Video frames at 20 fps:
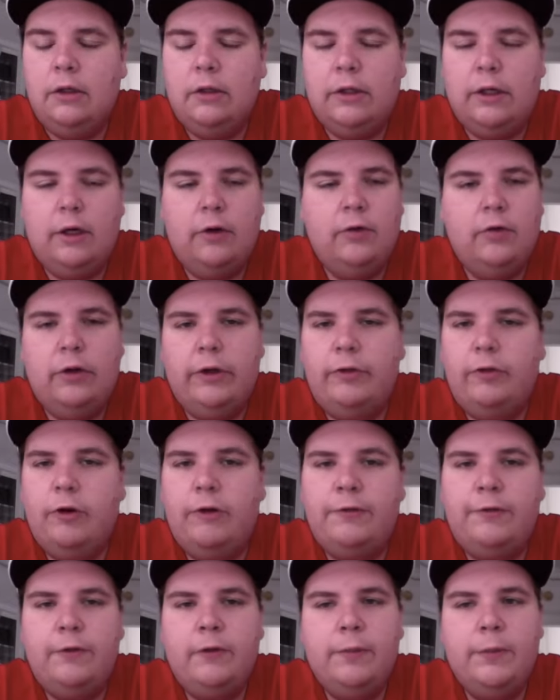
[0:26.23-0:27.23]
they're really
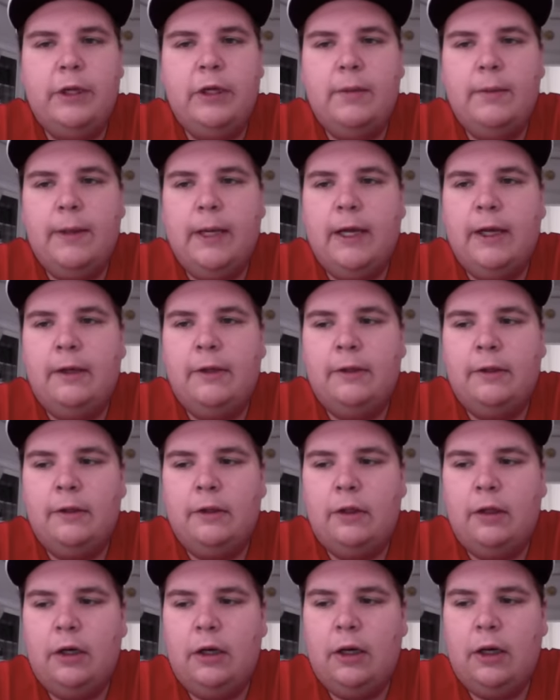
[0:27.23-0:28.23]
rough for me, man.
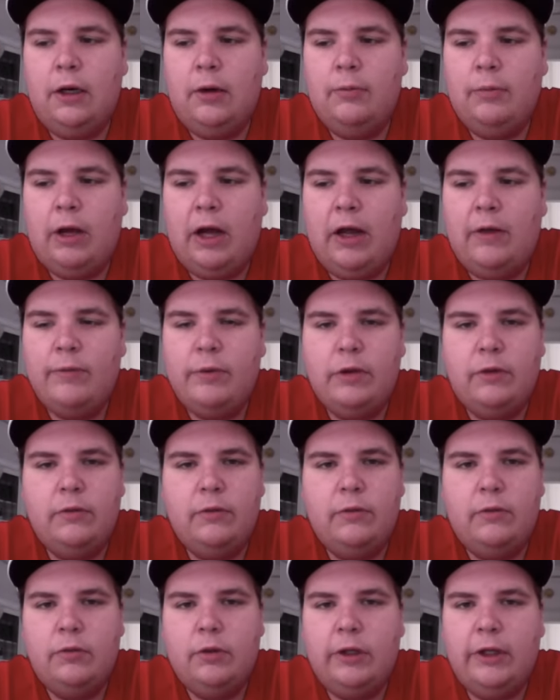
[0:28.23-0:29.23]
Um, I've
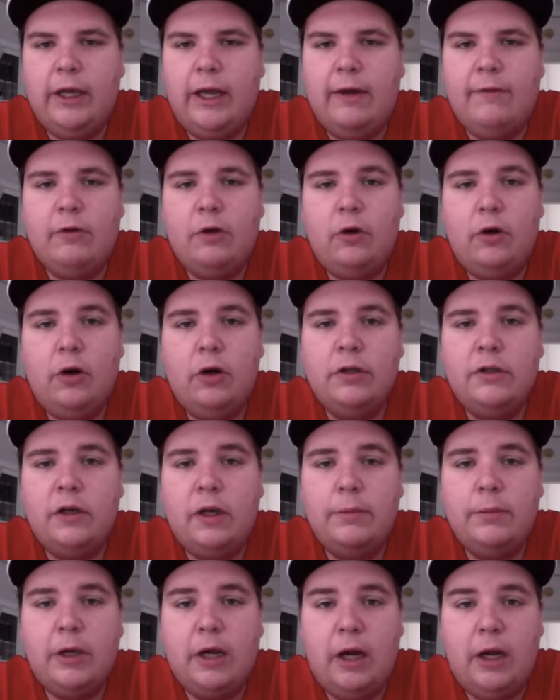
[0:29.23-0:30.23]
been really having a hard
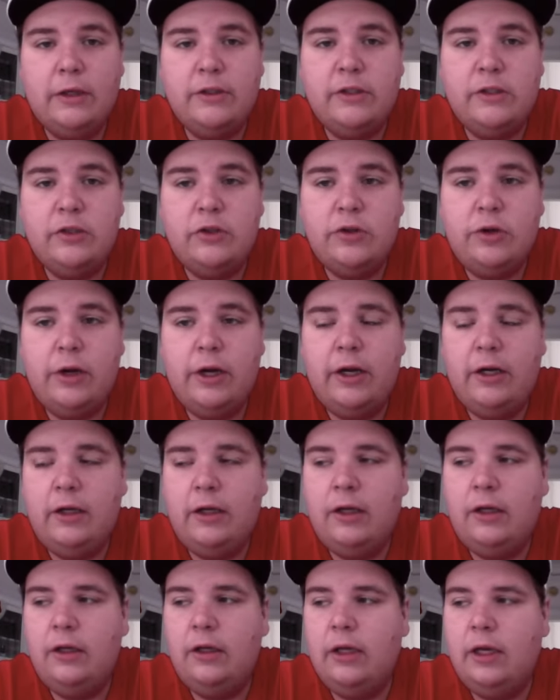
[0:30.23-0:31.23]
time
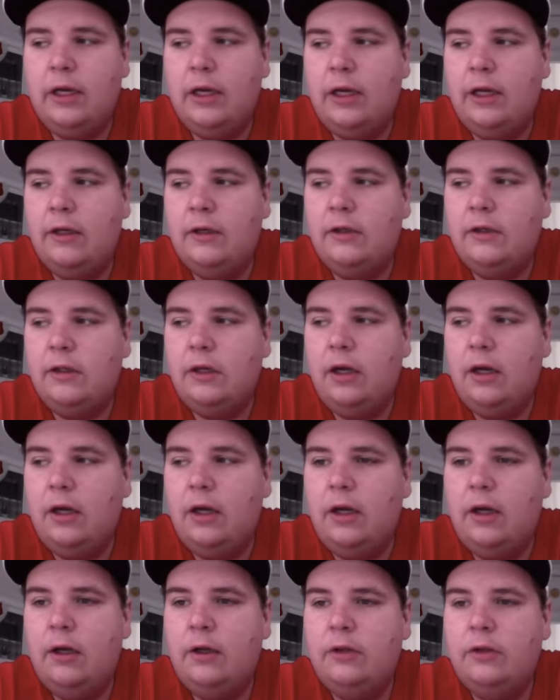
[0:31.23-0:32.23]
concentrating and
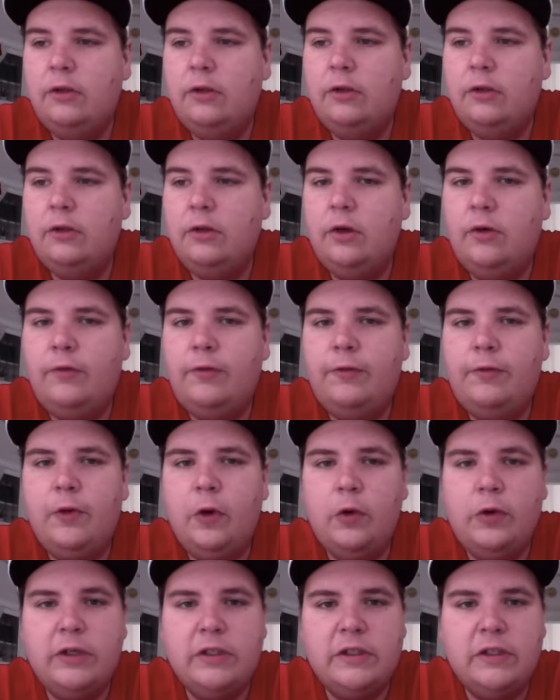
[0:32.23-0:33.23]
uh, you know
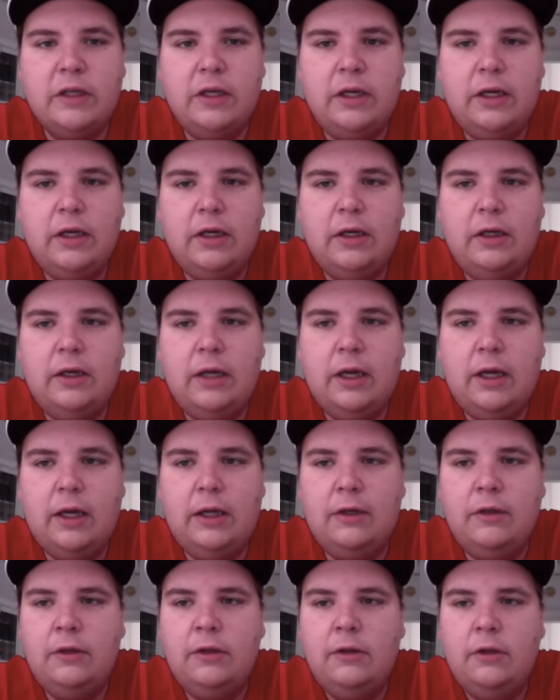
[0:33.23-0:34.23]
focusing,
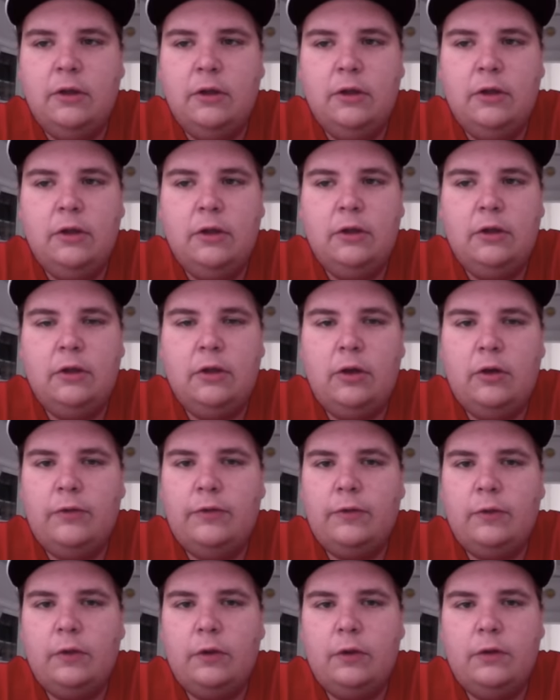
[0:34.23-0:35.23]
and you know
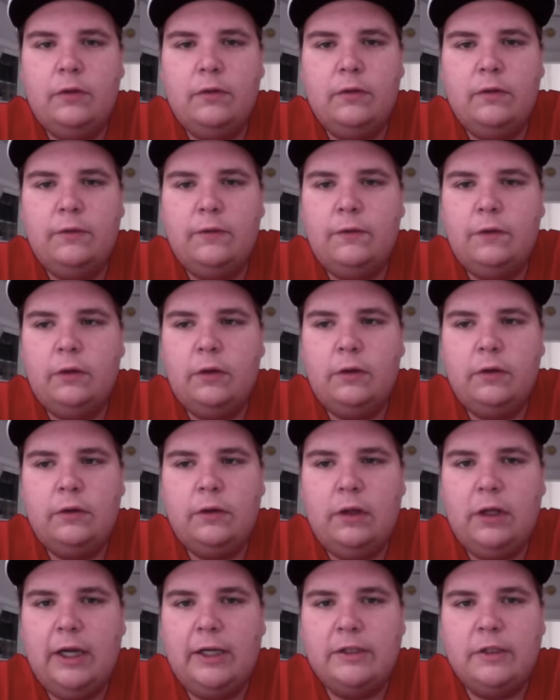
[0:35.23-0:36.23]
for for
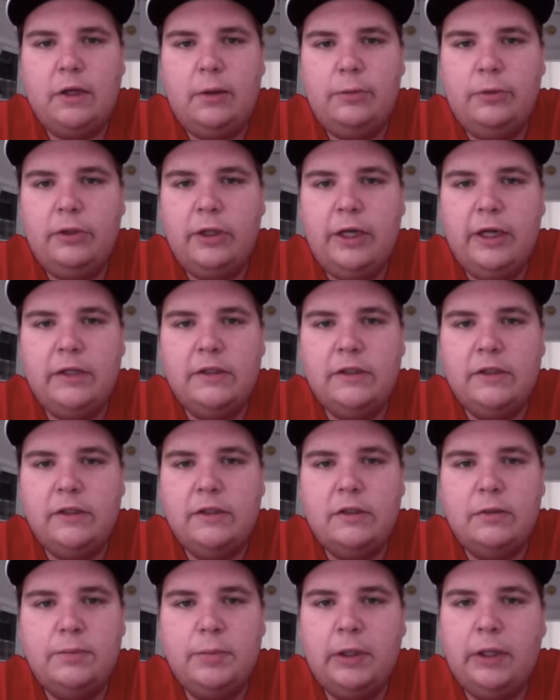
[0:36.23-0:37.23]
the last couple days,
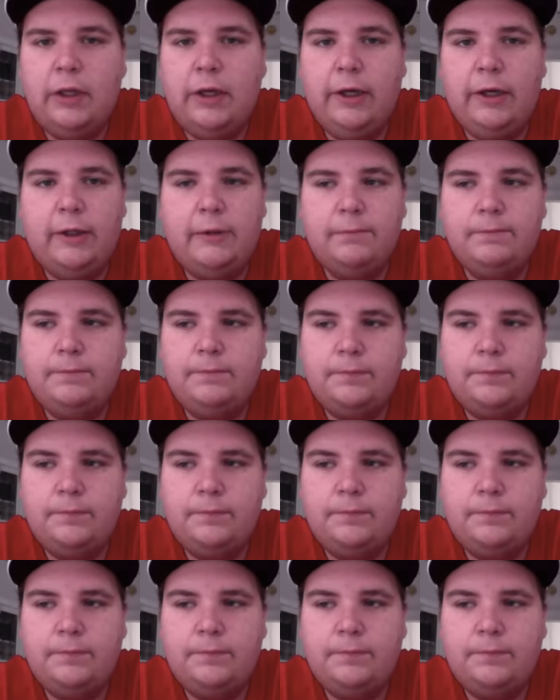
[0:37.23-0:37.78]
it's just been like,